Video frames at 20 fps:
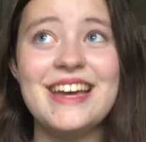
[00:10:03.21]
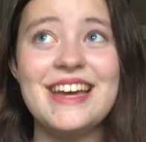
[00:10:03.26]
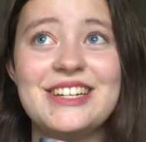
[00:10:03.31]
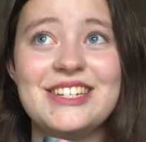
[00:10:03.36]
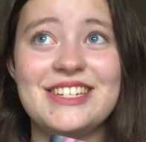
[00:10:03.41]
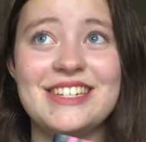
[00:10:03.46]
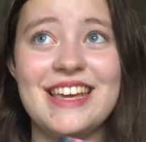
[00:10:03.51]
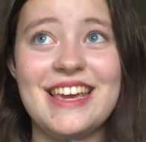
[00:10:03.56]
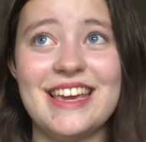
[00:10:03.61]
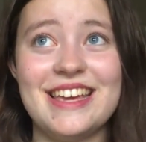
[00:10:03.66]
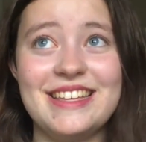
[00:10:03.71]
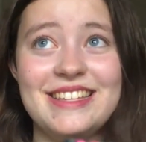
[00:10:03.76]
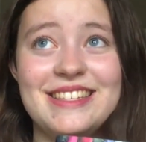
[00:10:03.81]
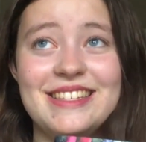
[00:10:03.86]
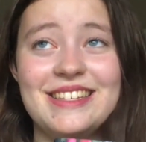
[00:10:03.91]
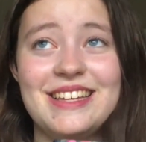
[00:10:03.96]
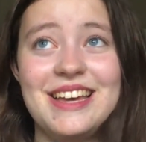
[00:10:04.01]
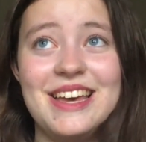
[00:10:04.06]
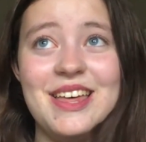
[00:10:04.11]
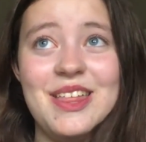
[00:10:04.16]
She
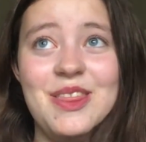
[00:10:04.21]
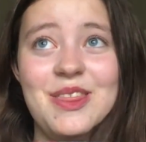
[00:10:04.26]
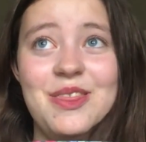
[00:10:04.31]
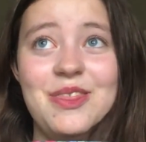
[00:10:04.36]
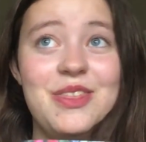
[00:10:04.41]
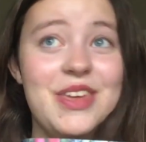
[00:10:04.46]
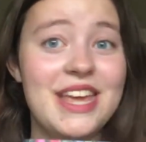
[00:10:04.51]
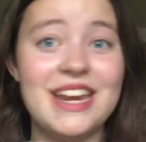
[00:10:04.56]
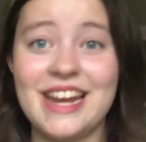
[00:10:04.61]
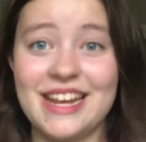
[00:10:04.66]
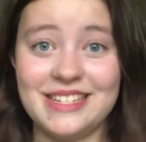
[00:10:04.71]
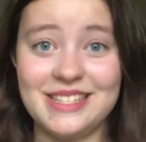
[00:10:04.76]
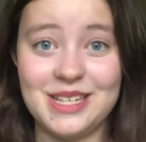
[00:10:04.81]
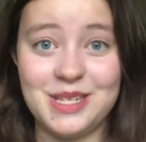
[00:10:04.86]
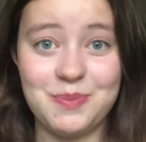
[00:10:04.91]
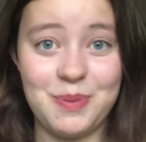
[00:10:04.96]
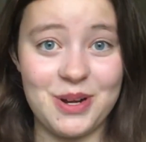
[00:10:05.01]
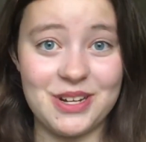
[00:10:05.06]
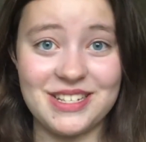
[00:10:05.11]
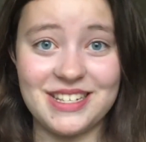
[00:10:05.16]
is the
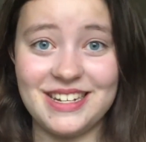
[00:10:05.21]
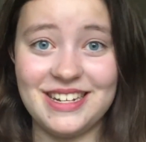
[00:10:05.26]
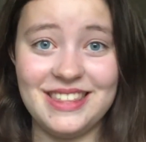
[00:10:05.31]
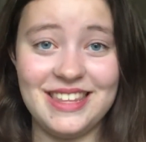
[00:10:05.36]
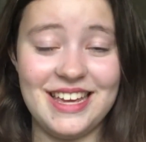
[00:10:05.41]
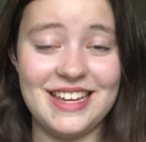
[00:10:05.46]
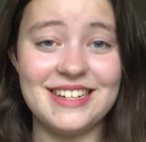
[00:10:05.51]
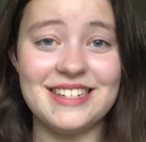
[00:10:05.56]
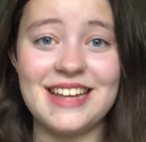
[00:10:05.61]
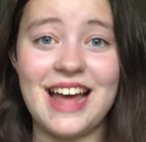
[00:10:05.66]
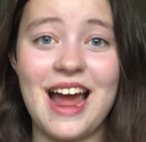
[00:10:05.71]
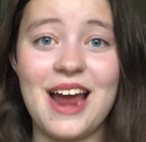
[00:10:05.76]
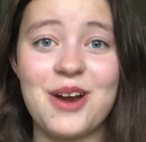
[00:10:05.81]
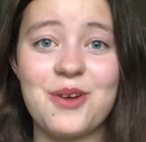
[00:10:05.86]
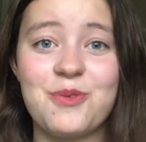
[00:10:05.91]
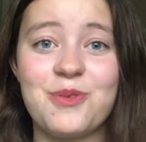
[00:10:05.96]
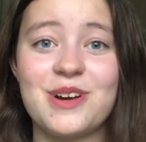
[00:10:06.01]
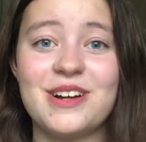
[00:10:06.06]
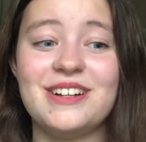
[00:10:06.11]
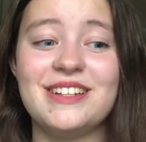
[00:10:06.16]
nicest person in the
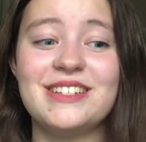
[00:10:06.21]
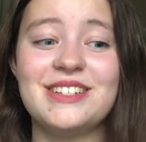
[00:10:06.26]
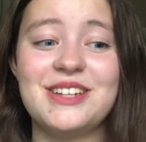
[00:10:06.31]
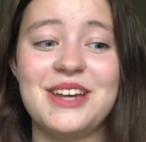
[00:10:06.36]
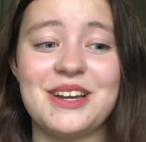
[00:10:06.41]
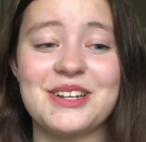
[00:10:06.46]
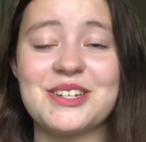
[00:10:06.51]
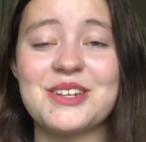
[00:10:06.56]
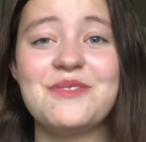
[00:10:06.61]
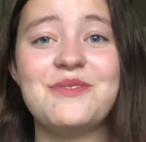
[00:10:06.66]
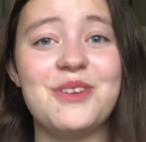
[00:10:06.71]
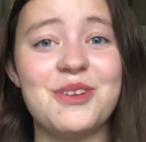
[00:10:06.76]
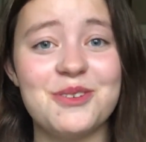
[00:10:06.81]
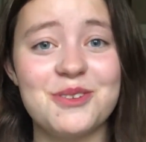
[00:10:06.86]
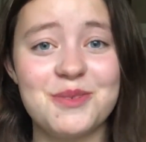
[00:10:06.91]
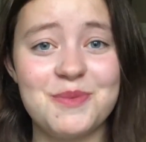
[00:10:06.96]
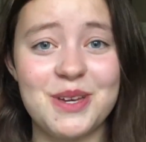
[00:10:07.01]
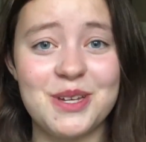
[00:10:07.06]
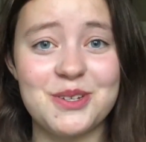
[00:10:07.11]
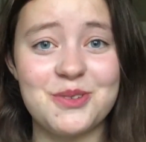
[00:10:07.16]
entire world. She actually
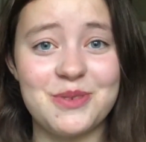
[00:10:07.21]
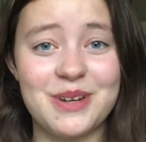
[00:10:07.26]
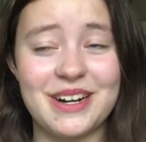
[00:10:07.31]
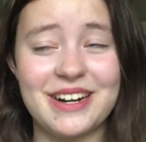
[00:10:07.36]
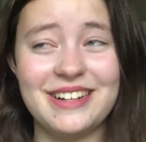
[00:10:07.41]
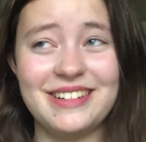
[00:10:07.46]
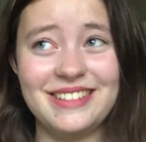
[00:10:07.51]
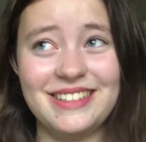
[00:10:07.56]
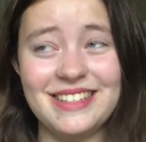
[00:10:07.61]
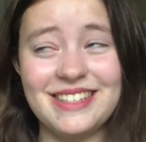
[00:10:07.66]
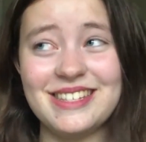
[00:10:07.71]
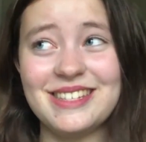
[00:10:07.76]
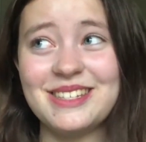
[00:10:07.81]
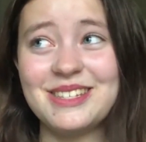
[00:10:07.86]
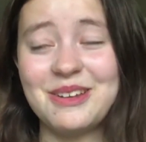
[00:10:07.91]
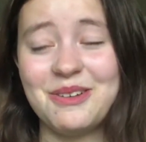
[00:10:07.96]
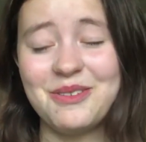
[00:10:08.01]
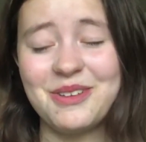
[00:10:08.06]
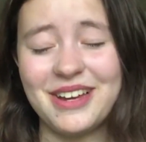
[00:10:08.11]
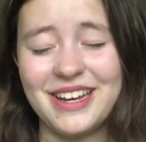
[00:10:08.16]
follows me on Twitter. It's
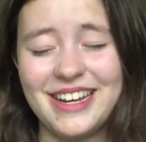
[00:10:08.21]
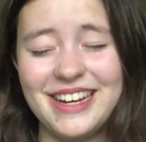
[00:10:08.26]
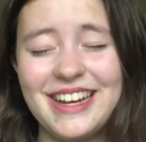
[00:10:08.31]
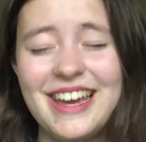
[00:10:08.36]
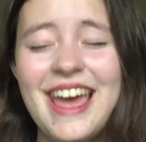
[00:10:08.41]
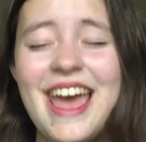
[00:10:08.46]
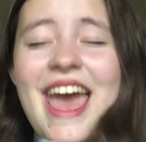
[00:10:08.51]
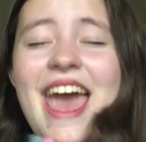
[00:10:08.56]
so good.